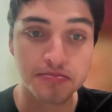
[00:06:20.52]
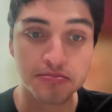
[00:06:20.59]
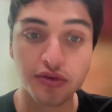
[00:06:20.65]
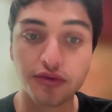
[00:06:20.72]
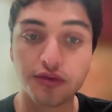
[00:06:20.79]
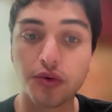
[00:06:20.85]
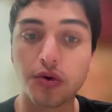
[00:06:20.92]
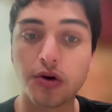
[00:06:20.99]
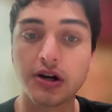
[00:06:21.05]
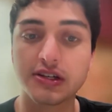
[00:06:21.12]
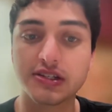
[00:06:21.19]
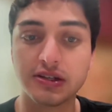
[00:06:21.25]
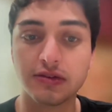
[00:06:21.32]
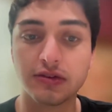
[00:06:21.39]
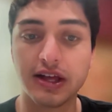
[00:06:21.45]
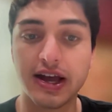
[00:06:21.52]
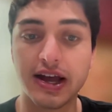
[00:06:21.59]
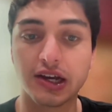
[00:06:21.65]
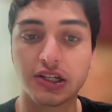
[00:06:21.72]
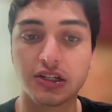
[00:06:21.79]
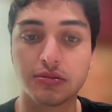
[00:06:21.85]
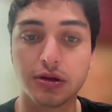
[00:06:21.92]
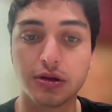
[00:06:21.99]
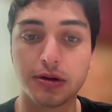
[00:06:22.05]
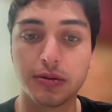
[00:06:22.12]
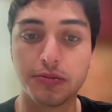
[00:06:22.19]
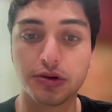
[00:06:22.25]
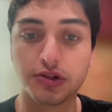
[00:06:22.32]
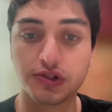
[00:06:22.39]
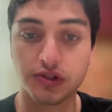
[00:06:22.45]
before civil action may be
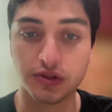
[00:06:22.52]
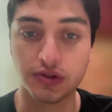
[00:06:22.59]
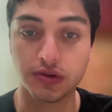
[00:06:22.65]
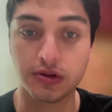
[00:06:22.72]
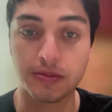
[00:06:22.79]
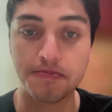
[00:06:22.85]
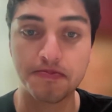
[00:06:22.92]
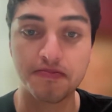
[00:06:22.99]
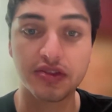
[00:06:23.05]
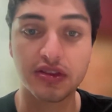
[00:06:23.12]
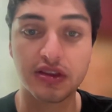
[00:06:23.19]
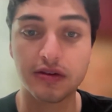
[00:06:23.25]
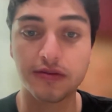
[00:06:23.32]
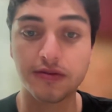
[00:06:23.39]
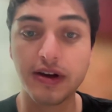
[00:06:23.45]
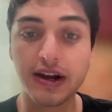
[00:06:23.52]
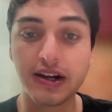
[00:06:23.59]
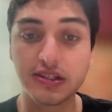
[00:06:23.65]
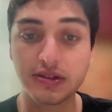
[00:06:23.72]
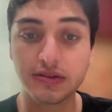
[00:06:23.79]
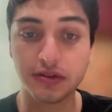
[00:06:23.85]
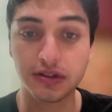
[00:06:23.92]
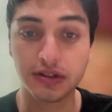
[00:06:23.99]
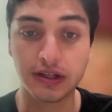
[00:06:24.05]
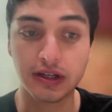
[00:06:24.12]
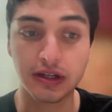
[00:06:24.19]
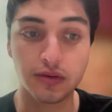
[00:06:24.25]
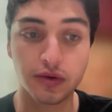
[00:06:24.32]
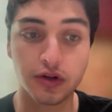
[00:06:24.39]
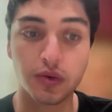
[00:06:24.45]
pursued
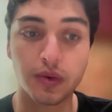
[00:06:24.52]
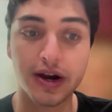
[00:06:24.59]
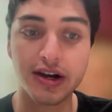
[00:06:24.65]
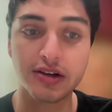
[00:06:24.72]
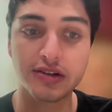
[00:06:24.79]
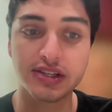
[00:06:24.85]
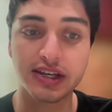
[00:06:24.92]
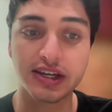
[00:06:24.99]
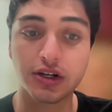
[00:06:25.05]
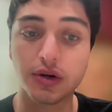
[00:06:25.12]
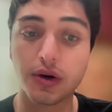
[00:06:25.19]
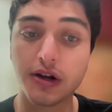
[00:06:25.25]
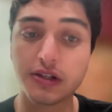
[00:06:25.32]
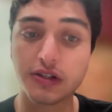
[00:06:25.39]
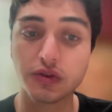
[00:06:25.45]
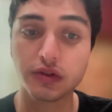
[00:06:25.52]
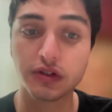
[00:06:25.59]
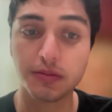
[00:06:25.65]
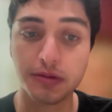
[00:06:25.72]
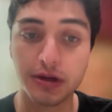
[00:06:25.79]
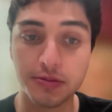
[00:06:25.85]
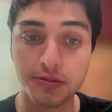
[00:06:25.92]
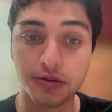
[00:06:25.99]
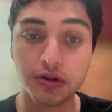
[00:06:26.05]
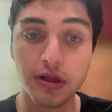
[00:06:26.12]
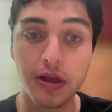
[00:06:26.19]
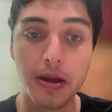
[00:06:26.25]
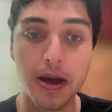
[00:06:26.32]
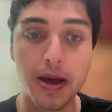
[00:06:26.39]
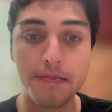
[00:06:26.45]
effectively requires that incarcerated people,
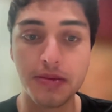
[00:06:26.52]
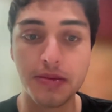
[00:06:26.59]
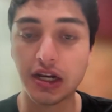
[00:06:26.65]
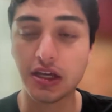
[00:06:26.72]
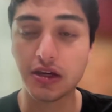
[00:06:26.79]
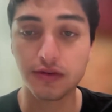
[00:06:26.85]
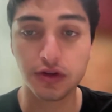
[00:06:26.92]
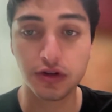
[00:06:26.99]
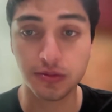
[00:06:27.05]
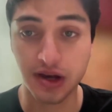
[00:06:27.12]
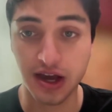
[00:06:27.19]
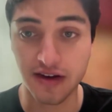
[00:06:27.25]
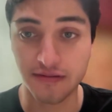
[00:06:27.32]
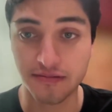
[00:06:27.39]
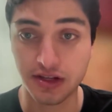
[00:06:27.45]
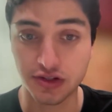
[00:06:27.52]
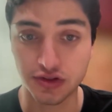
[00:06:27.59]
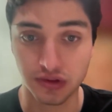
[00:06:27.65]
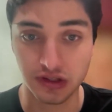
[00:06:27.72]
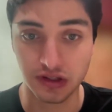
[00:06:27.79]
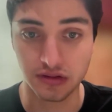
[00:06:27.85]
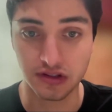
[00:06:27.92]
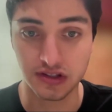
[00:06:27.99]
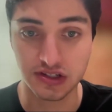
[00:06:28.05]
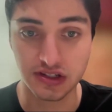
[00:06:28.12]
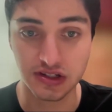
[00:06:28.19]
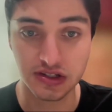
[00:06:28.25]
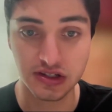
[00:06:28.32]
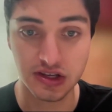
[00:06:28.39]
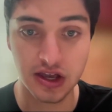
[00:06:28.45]
many of whom have mental
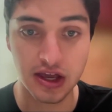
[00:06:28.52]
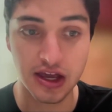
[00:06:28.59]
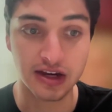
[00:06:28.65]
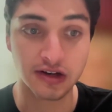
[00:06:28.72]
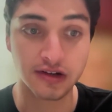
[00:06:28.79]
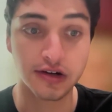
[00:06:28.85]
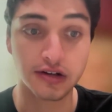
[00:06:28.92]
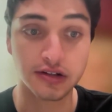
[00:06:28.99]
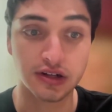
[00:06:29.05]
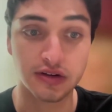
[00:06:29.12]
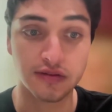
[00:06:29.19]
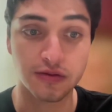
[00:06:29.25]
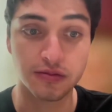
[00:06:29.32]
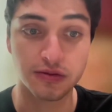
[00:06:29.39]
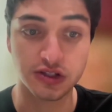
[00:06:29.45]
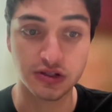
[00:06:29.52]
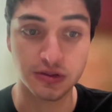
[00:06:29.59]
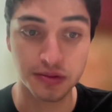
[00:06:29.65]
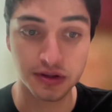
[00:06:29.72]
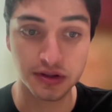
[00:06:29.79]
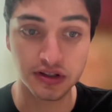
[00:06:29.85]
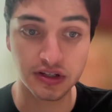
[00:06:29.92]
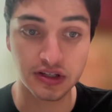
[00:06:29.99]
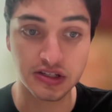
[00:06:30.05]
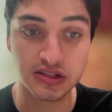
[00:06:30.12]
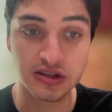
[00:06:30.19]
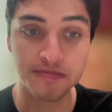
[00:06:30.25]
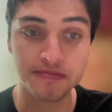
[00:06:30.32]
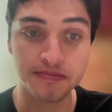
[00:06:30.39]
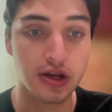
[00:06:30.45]
illnesses and cognitive disabilities,
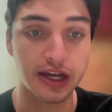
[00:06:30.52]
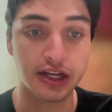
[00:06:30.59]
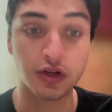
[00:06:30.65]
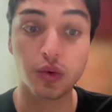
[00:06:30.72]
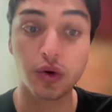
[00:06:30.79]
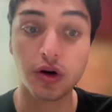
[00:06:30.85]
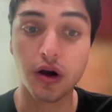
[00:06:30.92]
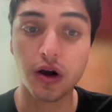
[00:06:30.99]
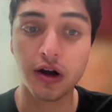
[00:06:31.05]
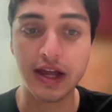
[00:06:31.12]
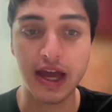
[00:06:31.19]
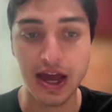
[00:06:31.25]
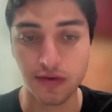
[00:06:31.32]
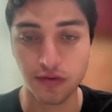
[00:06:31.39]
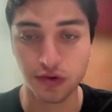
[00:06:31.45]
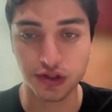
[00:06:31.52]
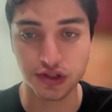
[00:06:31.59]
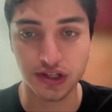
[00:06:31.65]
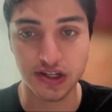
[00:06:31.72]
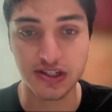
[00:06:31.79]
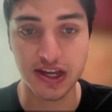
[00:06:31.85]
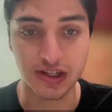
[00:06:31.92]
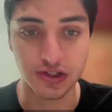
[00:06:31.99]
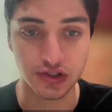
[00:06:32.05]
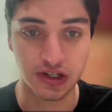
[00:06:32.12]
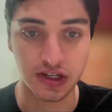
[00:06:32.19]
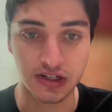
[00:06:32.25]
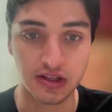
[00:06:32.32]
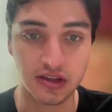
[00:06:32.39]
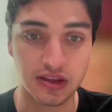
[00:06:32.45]
and who are on average less
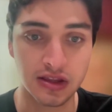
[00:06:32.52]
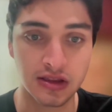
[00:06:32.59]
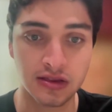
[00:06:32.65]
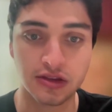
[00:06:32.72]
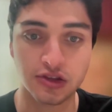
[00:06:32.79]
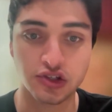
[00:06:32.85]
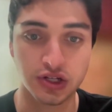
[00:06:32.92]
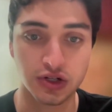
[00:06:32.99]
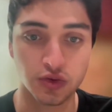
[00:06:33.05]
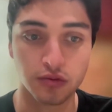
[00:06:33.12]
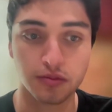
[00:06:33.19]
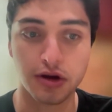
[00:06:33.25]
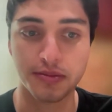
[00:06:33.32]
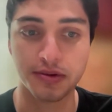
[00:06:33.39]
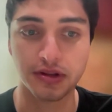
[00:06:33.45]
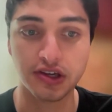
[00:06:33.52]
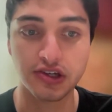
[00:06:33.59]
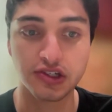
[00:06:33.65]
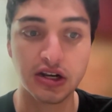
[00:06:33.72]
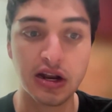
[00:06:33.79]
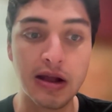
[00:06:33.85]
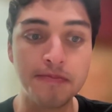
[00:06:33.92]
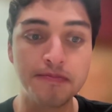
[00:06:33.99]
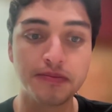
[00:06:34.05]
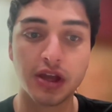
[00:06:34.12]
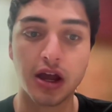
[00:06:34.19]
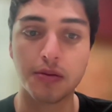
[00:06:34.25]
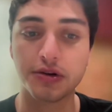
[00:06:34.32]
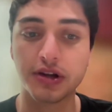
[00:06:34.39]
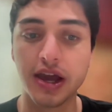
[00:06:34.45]
educated than the general population,
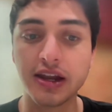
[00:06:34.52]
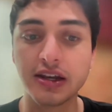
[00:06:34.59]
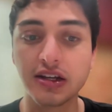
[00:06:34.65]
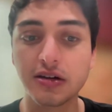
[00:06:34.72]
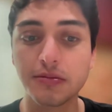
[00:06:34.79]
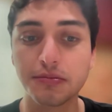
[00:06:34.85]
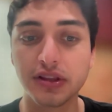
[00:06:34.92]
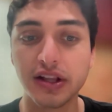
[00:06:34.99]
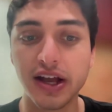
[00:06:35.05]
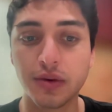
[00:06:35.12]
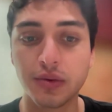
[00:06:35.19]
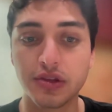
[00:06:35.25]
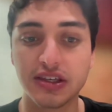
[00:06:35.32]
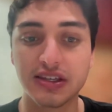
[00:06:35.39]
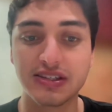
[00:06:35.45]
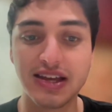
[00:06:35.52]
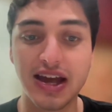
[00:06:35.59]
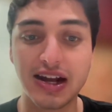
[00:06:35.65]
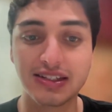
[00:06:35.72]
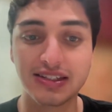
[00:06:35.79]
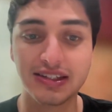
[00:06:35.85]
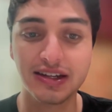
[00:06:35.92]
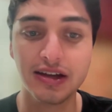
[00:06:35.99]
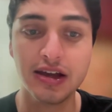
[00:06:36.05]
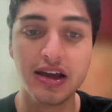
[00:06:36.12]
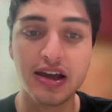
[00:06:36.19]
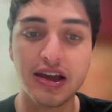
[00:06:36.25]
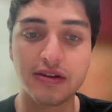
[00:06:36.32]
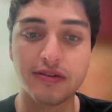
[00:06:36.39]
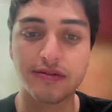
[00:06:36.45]
comprehend and comply with exacting
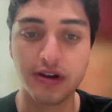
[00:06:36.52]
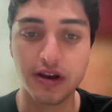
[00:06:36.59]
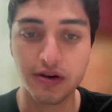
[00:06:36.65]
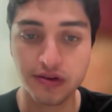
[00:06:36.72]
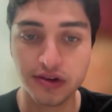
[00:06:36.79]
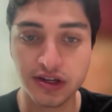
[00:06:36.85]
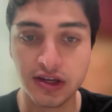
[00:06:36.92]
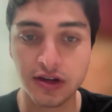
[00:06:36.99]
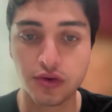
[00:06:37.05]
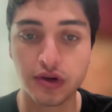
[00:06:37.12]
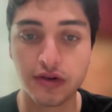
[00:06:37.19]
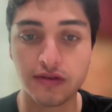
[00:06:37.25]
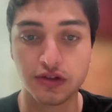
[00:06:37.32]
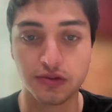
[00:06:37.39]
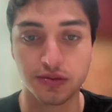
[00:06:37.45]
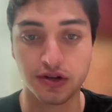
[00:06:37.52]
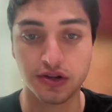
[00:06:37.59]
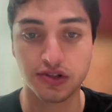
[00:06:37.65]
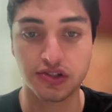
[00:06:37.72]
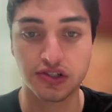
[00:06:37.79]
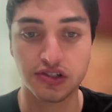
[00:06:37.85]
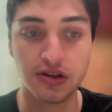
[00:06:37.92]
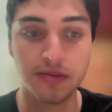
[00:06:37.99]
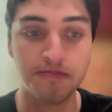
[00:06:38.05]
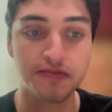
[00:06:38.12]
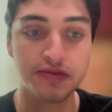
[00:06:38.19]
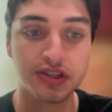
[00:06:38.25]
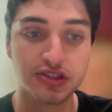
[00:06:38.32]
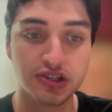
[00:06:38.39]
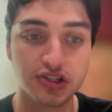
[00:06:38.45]
and varying grievance policies,
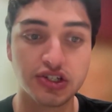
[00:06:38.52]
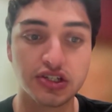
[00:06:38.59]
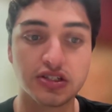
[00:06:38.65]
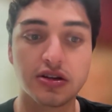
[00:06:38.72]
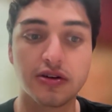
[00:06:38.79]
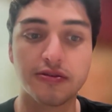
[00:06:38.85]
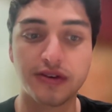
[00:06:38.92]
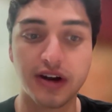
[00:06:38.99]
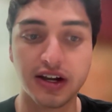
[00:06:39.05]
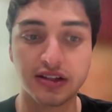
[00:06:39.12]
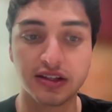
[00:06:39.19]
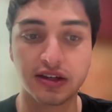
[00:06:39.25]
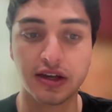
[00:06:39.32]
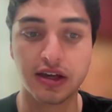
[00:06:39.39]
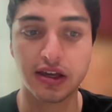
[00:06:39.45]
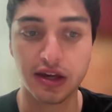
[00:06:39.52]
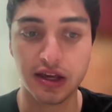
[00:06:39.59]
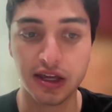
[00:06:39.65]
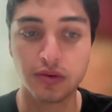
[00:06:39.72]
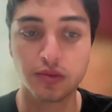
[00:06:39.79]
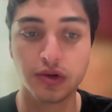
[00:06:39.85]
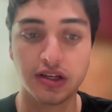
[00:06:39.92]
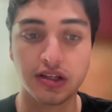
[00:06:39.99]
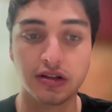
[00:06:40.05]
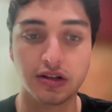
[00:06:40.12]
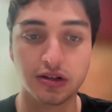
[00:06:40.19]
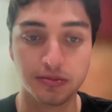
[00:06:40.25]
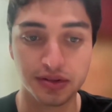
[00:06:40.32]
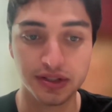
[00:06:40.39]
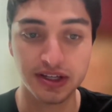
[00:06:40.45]
such as filing handwritten
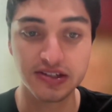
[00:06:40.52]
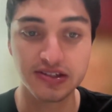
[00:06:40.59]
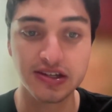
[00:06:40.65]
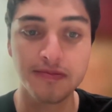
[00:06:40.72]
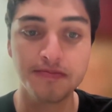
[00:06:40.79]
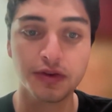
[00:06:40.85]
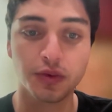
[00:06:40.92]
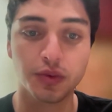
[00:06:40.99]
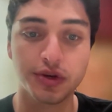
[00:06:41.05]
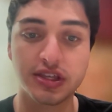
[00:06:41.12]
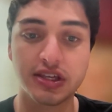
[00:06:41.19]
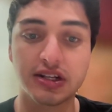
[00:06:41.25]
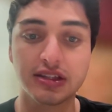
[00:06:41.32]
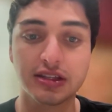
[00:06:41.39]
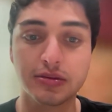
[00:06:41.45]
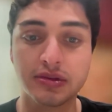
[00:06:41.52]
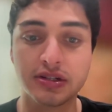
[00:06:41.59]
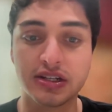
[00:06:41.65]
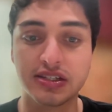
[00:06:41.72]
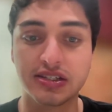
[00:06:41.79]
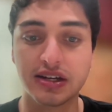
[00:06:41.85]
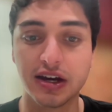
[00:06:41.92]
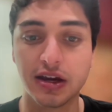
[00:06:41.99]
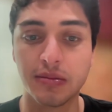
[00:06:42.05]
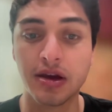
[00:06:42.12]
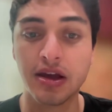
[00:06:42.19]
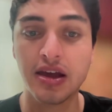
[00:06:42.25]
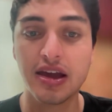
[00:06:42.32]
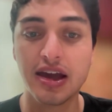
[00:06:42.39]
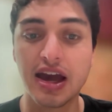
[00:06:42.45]
complaints within a limited time
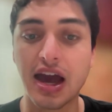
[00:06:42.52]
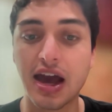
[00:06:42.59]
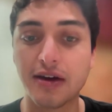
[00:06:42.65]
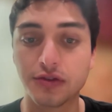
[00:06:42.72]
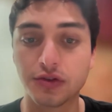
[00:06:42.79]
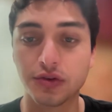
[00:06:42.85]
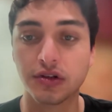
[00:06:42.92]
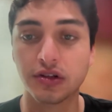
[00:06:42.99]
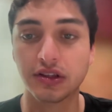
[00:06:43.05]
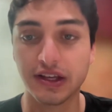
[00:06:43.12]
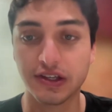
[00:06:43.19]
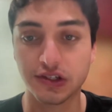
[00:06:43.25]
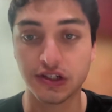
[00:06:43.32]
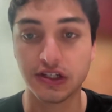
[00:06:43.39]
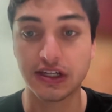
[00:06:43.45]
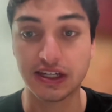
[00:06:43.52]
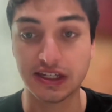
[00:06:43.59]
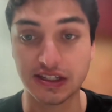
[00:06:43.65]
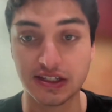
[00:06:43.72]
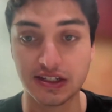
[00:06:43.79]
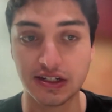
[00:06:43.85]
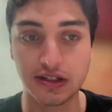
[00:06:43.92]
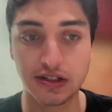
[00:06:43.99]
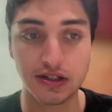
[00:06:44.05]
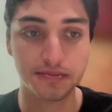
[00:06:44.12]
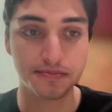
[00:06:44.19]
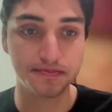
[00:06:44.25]
after an alleged incident.